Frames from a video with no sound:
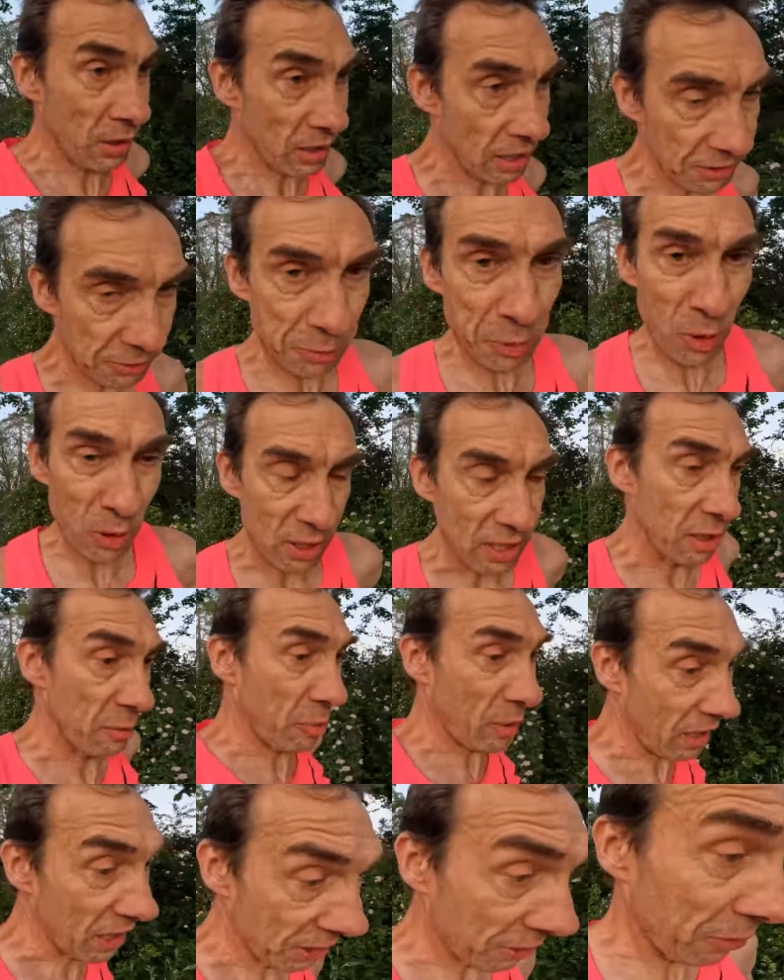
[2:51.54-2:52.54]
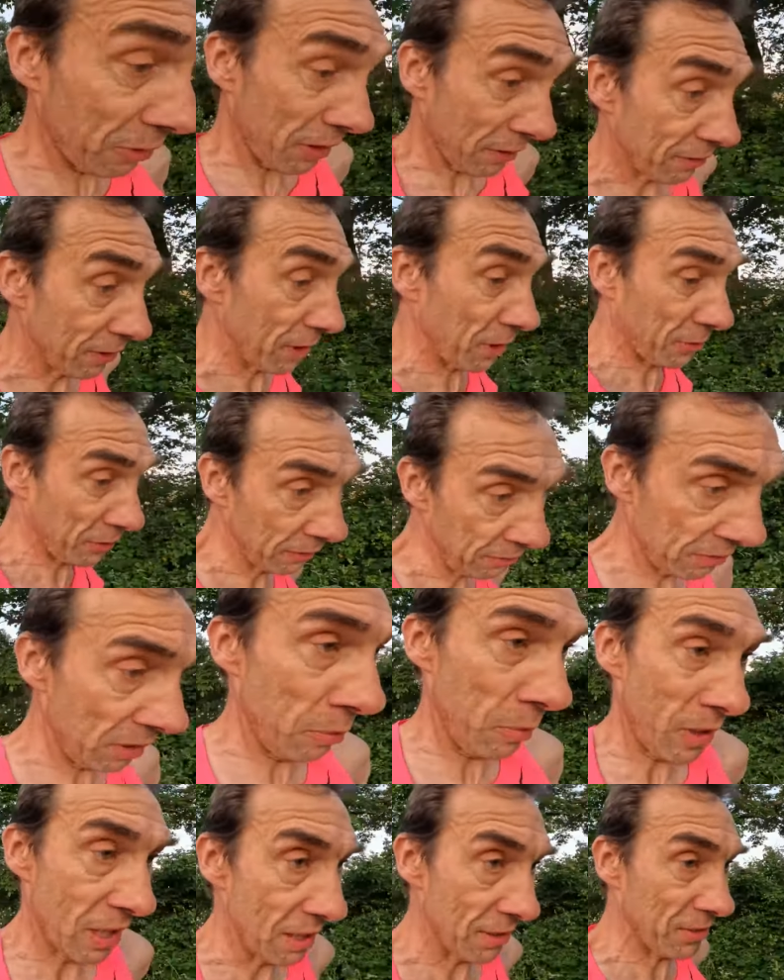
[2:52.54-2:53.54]
doing a nice pootling pace for the first
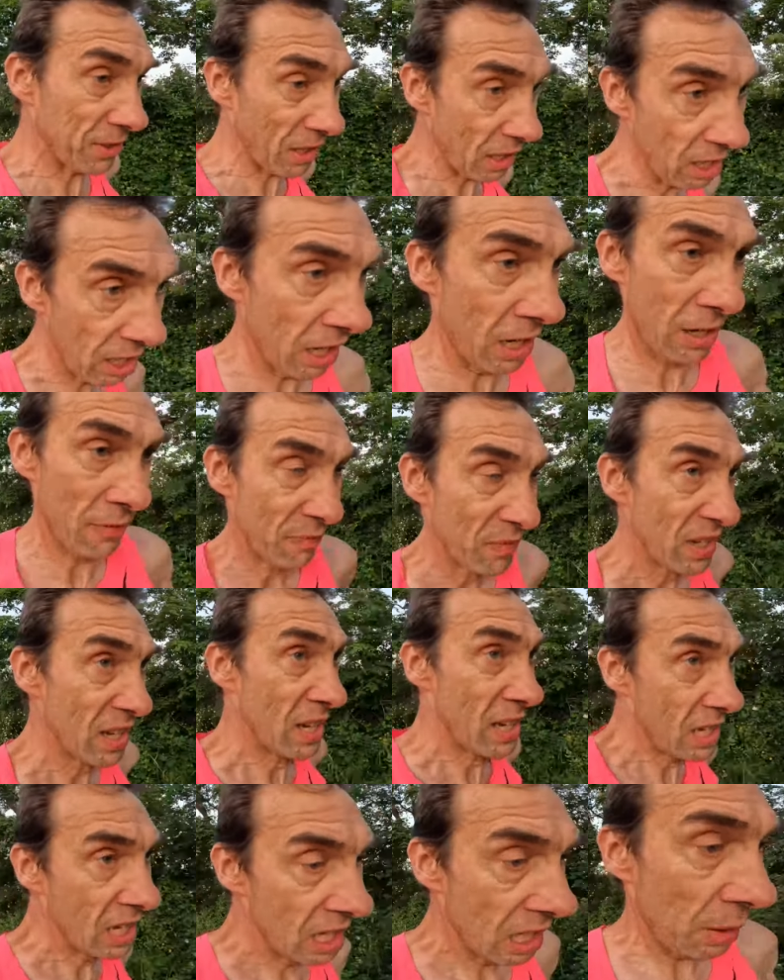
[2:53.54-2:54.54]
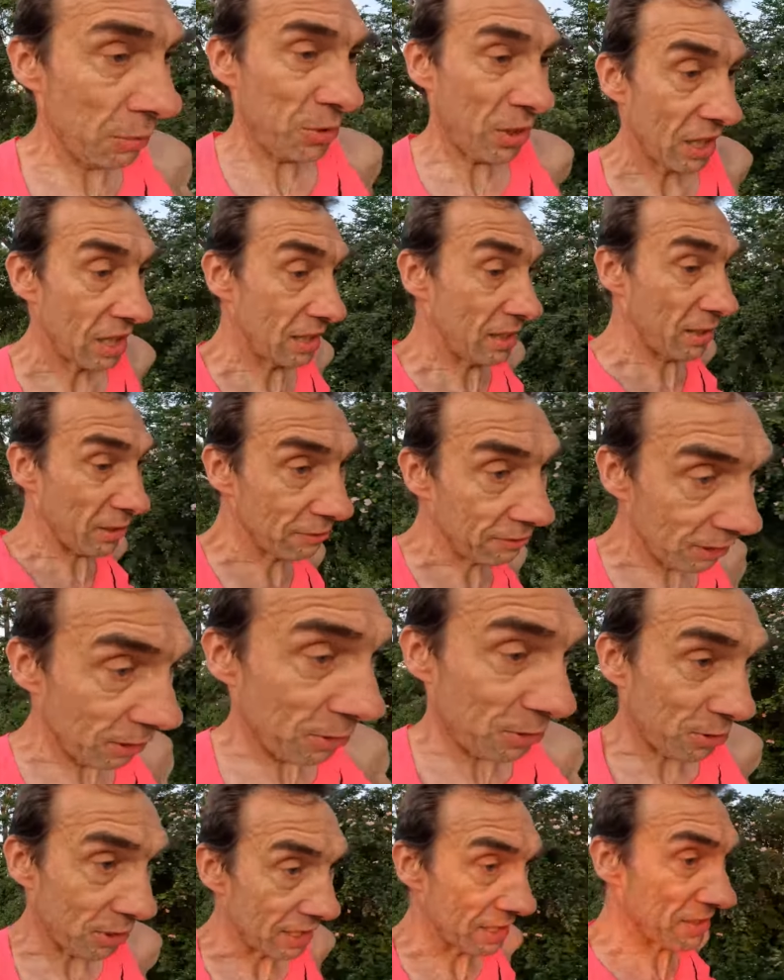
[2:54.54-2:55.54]
15 minutes. So I'm taking in a few
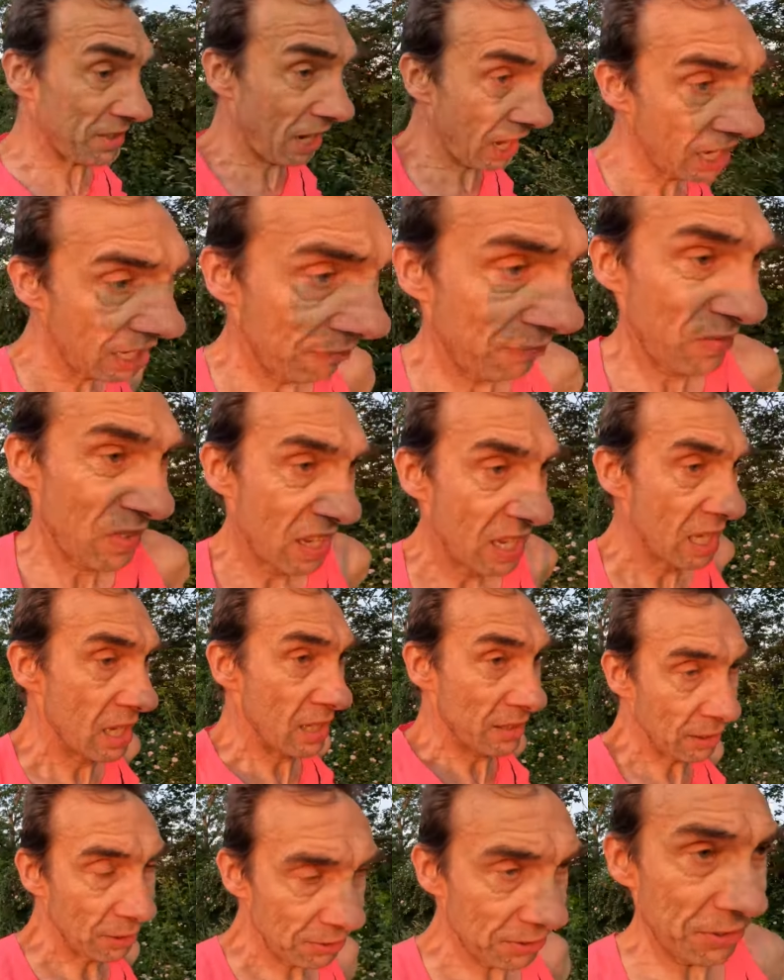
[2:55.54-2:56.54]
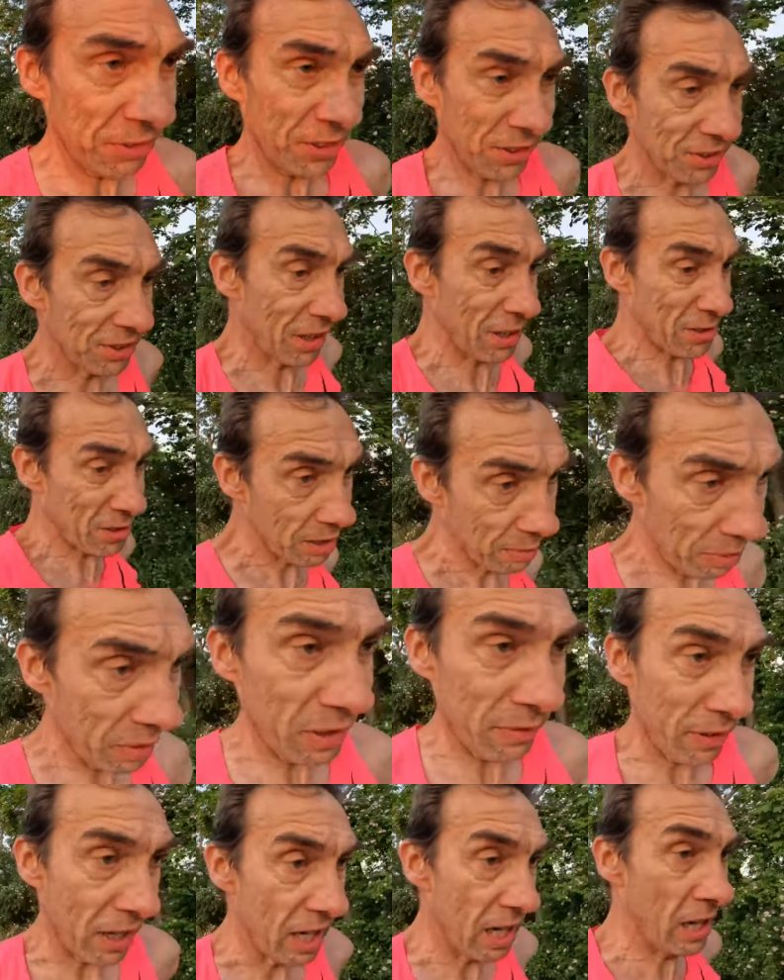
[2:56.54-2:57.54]
streets. Notice this is actually a
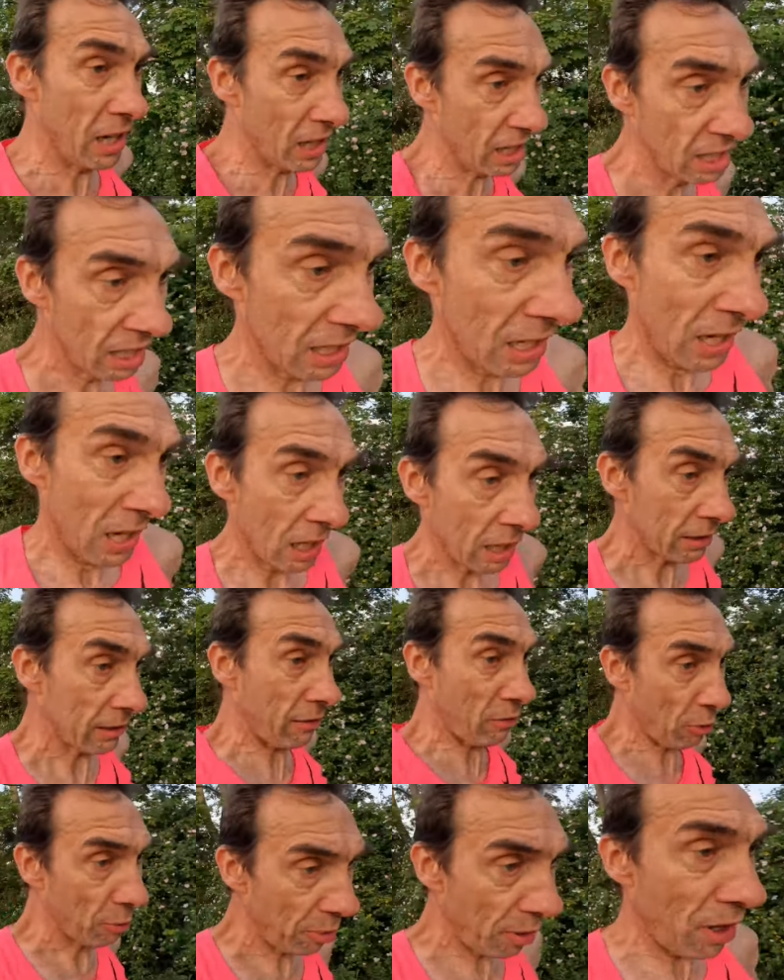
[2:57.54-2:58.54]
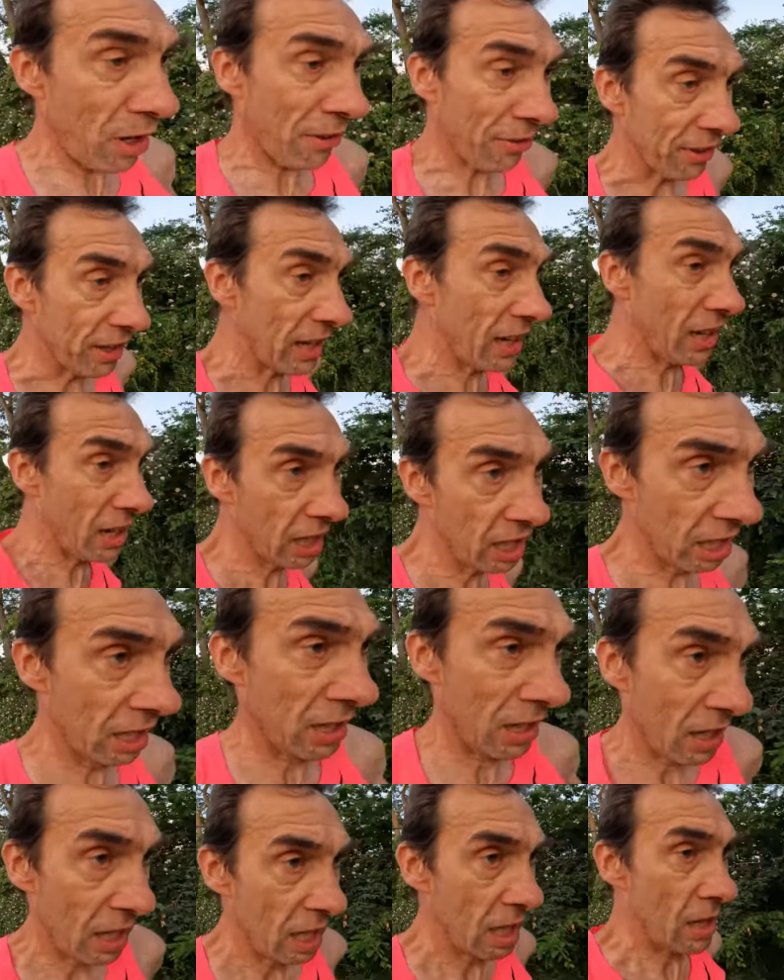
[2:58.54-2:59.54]
bit of a gravel path here.
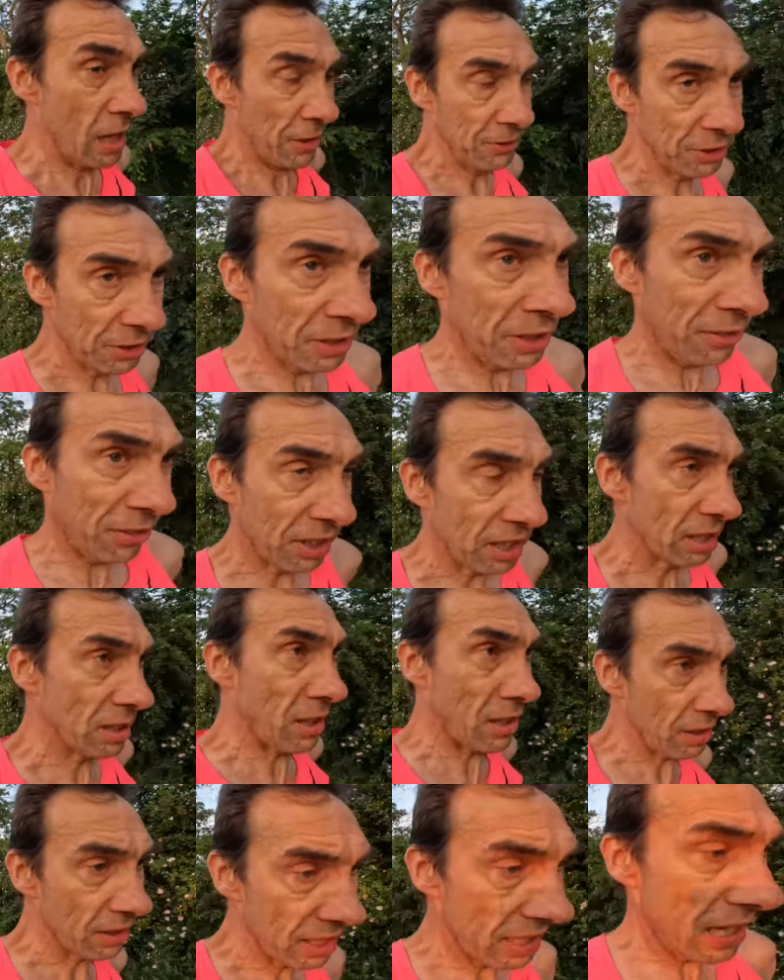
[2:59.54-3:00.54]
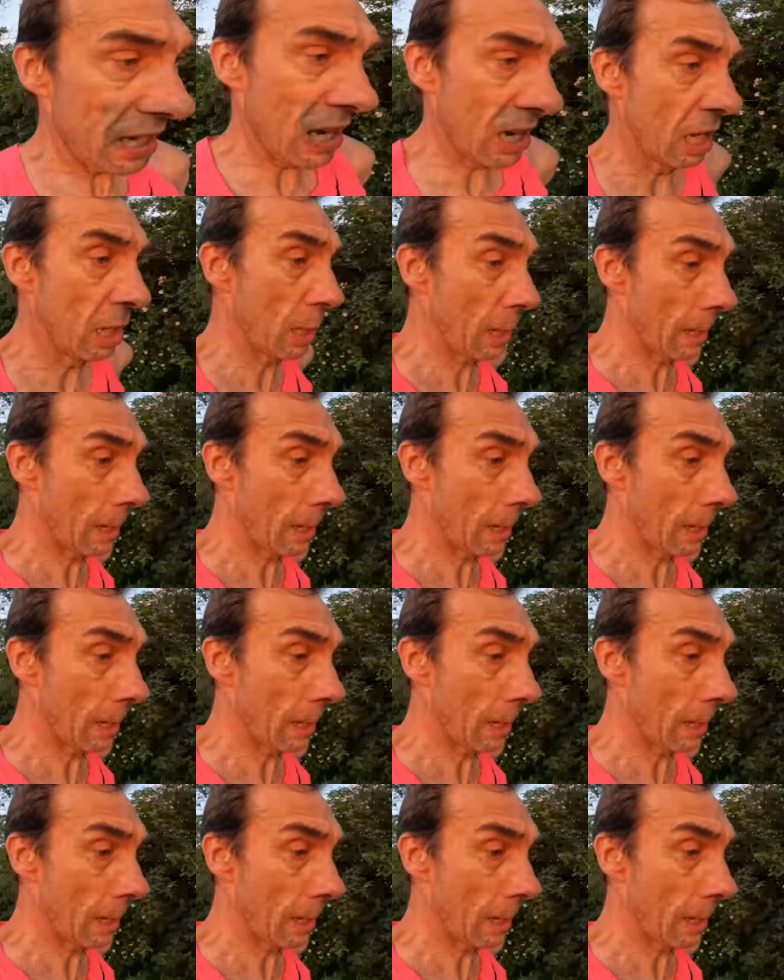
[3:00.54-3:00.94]
So I did think that the